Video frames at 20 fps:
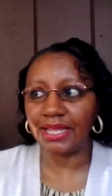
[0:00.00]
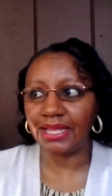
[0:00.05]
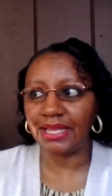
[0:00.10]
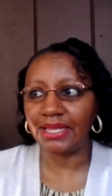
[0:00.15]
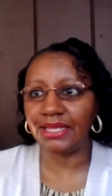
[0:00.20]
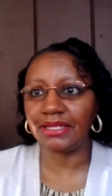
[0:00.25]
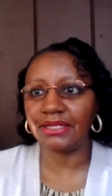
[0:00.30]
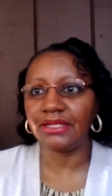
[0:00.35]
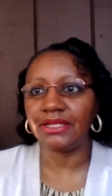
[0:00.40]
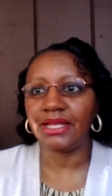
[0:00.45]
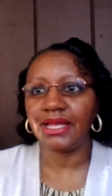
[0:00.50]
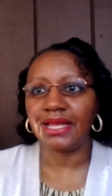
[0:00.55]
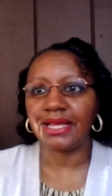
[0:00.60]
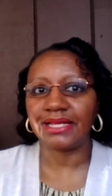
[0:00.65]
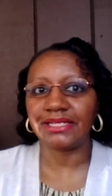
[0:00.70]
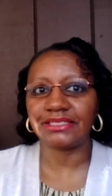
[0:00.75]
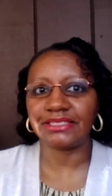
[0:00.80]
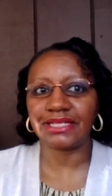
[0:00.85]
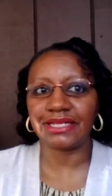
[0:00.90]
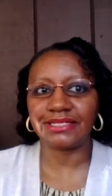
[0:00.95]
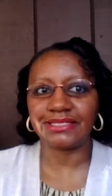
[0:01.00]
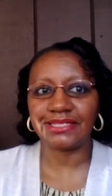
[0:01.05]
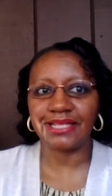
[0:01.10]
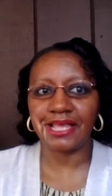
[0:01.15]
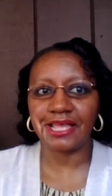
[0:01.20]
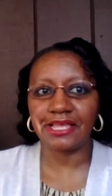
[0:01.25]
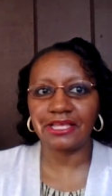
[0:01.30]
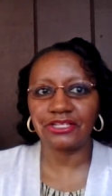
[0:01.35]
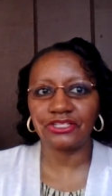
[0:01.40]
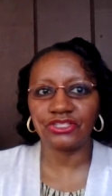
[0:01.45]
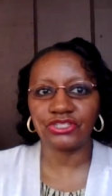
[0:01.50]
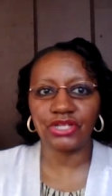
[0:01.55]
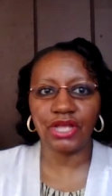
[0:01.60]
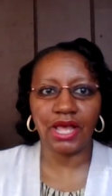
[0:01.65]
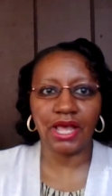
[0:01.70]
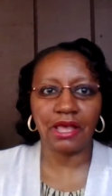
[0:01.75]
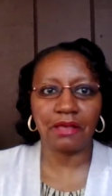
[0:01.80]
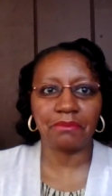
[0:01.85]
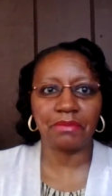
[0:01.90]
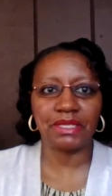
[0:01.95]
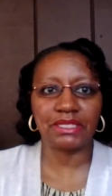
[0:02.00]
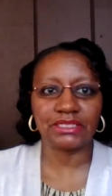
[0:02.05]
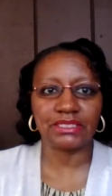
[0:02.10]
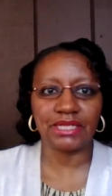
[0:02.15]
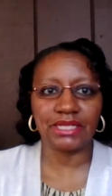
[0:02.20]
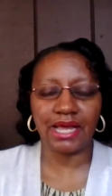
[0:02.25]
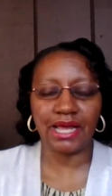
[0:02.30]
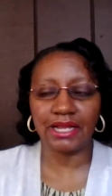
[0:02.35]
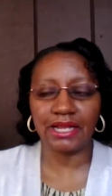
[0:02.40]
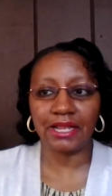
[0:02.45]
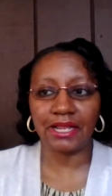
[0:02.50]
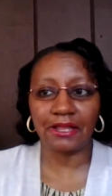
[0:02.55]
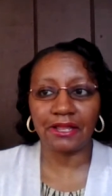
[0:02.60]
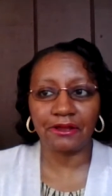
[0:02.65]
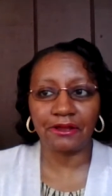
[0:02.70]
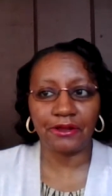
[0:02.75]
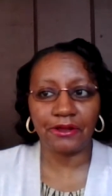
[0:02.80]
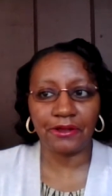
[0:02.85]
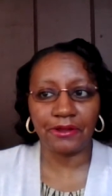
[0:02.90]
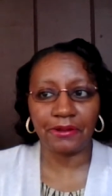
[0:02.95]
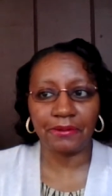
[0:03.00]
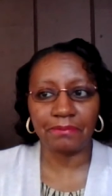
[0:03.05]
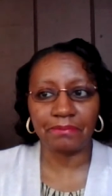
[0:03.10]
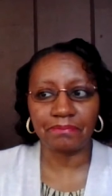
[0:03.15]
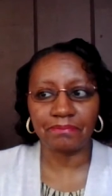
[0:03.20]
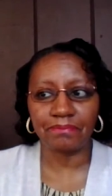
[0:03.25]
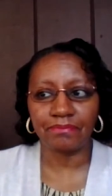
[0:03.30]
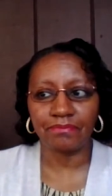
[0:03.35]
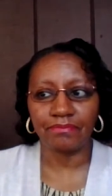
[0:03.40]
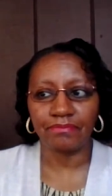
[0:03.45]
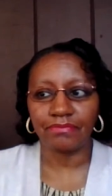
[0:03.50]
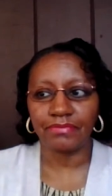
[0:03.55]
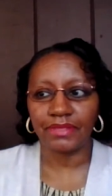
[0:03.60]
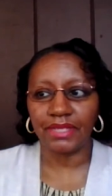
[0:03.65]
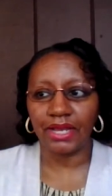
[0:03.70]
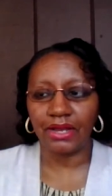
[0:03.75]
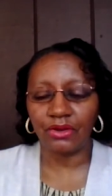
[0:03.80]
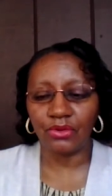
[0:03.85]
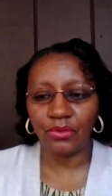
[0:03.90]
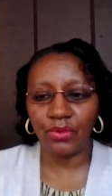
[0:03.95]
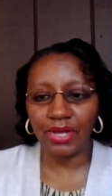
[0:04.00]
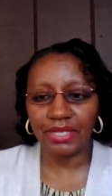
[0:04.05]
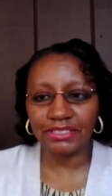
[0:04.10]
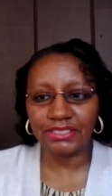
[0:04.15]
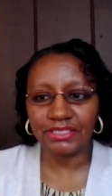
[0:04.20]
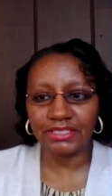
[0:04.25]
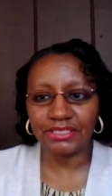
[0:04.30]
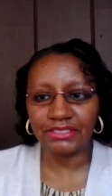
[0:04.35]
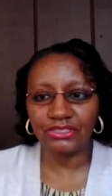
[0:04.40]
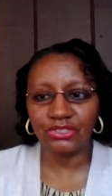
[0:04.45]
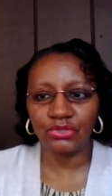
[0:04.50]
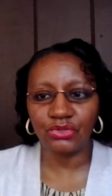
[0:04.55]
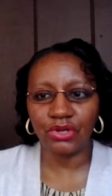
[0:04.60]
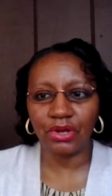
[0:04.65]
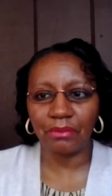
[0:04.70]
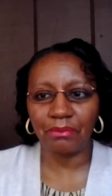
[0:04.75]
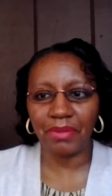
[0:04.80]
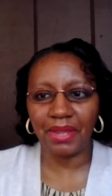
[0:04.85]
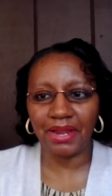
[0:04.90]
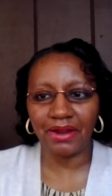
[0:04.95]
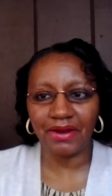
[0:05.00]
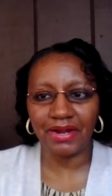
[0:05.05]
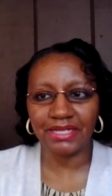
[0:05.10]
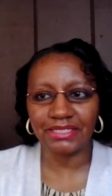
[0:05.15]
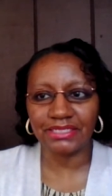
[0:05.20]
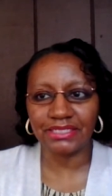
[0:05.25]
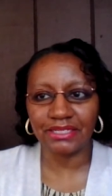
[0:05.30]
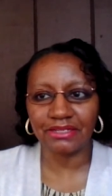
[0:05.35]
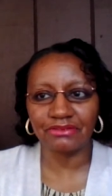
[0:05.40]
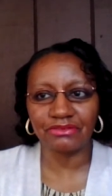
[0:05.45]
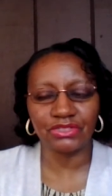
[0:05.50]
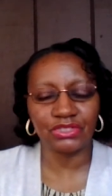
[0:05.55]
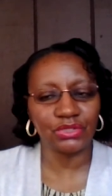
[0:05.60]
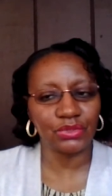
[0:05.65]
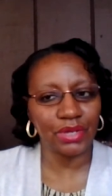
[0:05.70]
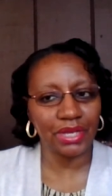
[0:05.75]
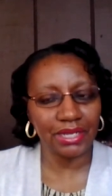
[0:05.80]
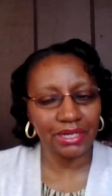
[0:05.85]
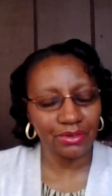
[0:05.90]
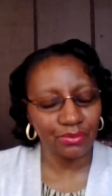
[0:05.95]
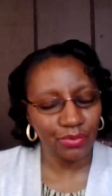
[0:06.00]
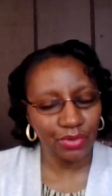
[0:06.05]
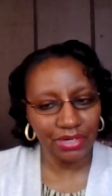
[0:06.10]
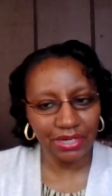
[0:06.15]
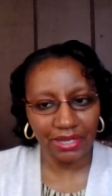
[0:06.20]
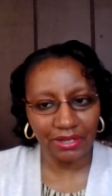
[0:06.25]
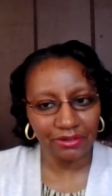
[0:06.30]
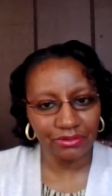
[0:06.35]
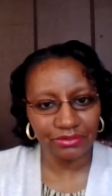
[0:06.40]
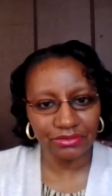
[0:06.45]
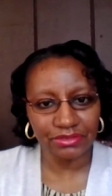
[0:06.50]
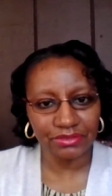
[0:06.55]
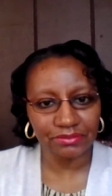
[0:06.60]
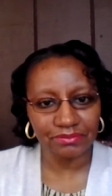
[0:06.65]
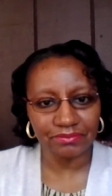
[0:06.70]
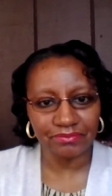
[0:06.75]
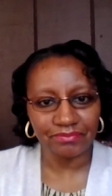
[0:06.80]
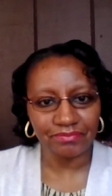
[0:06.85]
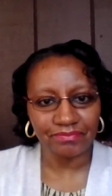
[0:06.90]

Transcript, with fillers: And as I say each time, it's not um, a question to compare ourselves to anyone else,